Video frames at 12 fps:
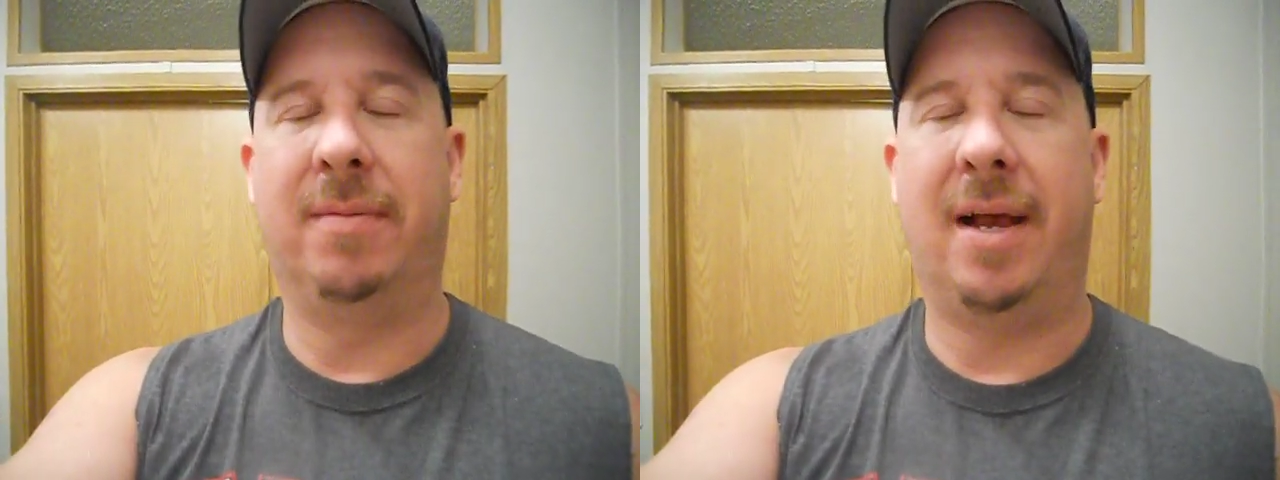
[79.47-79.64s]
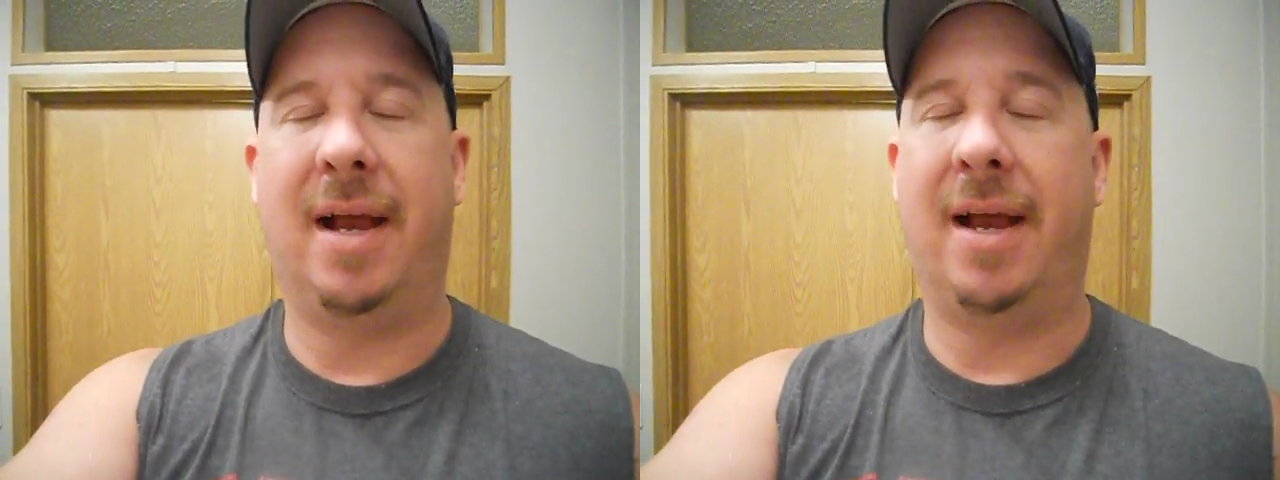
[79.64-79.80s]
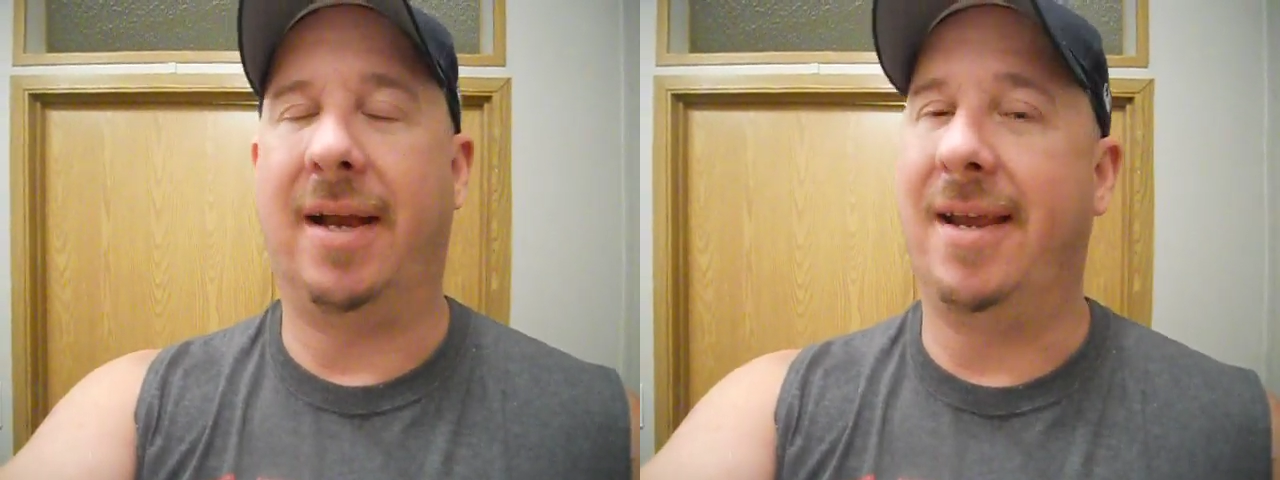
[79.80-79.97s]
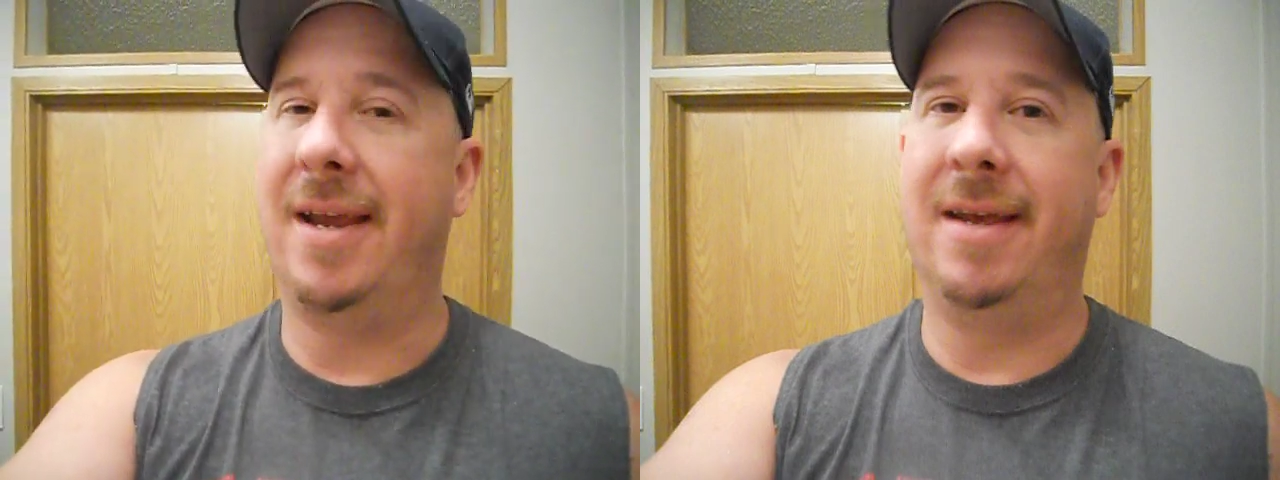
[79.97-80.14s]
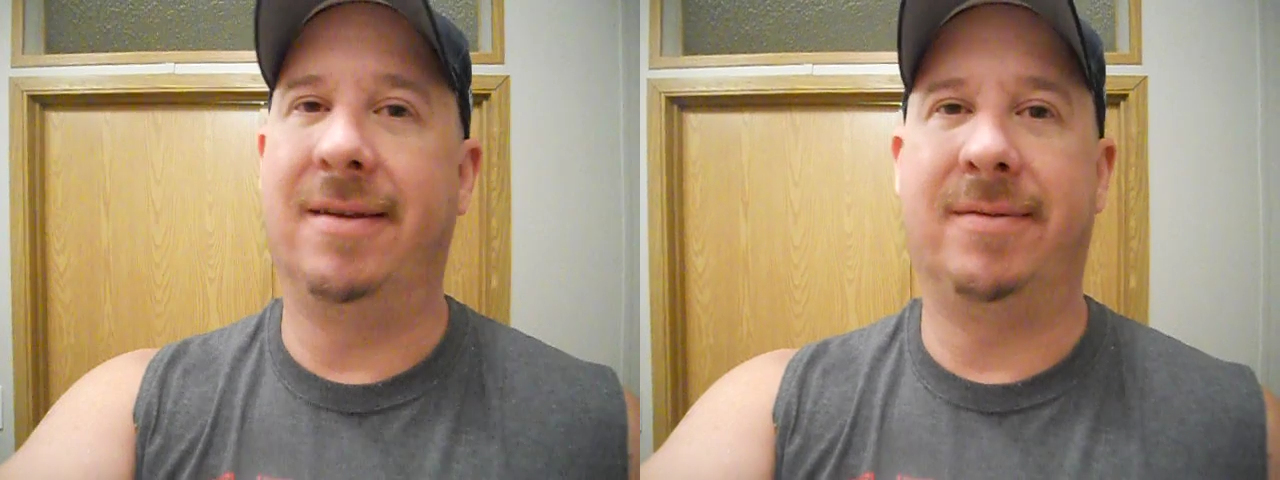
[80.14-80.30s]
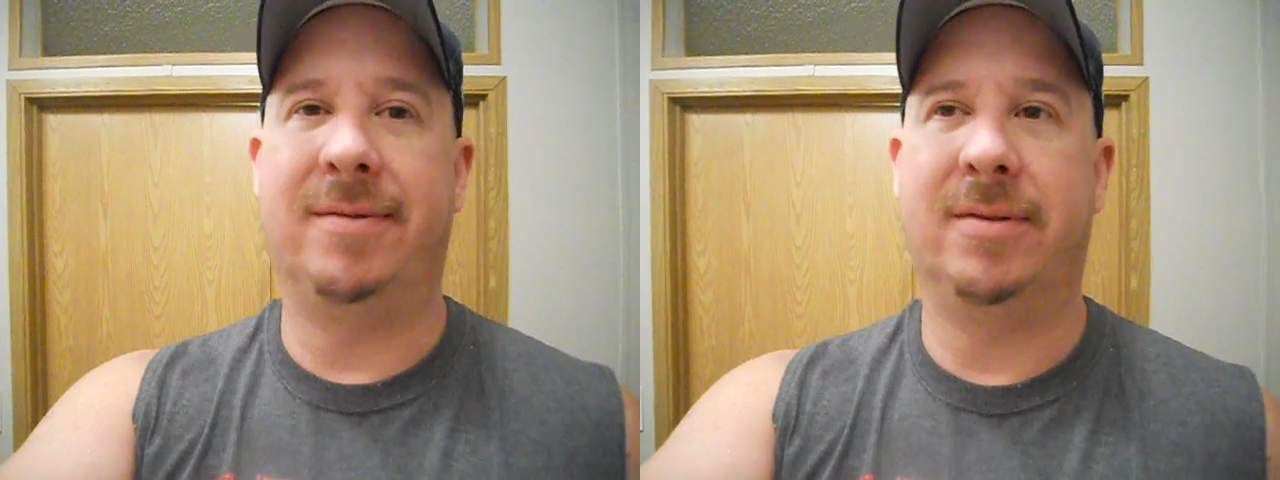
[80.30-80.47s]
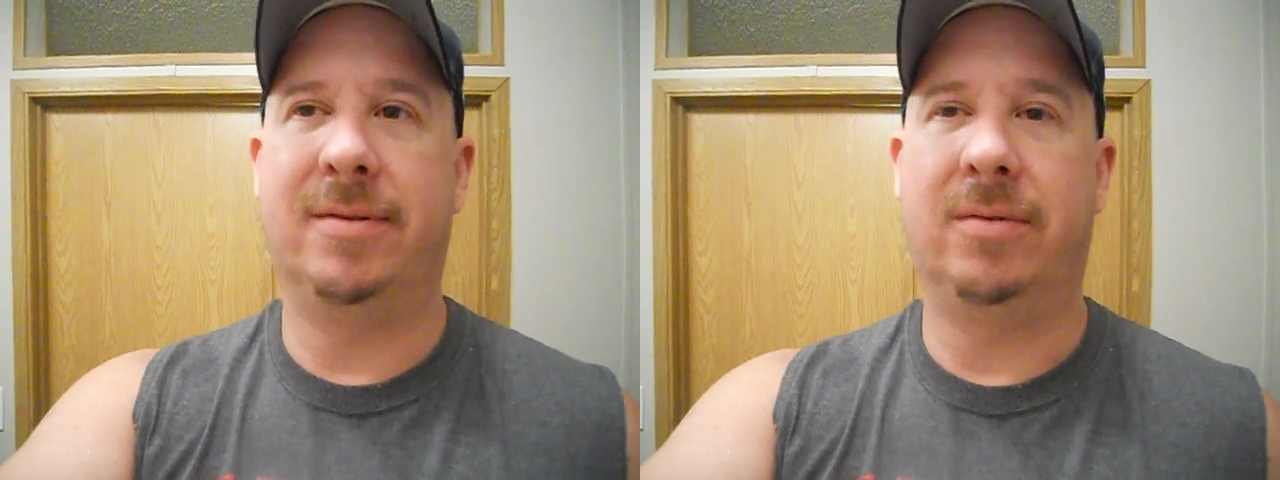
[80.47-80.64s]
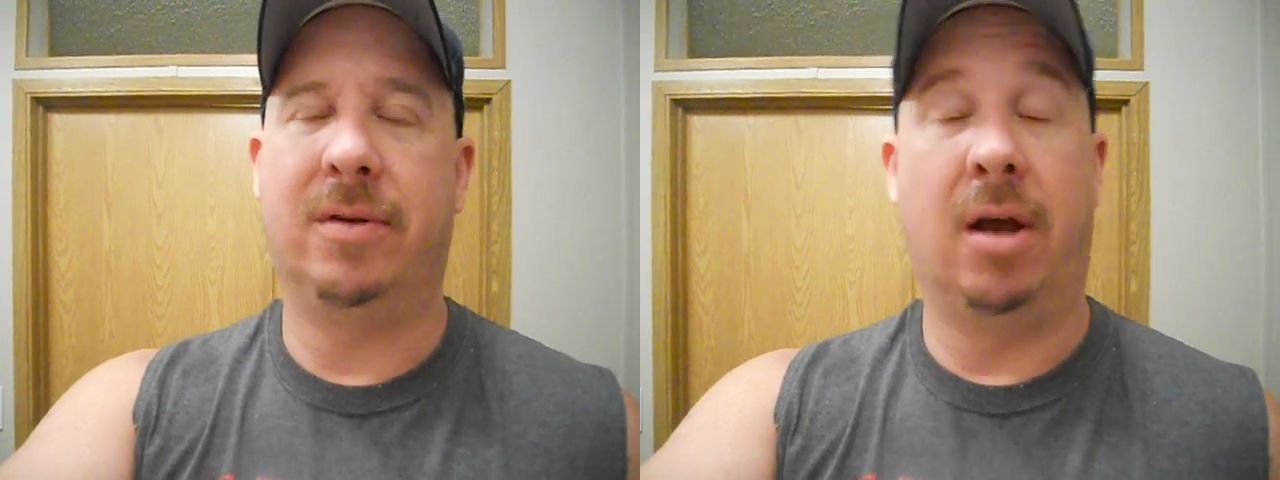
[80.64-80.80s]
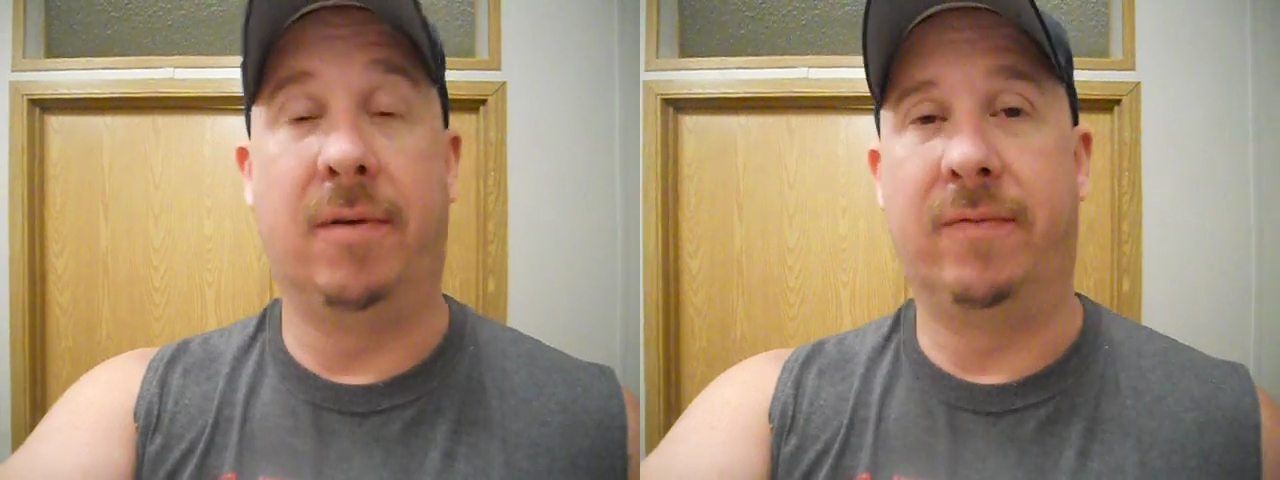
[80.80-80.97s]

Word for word: I, I can't, uh,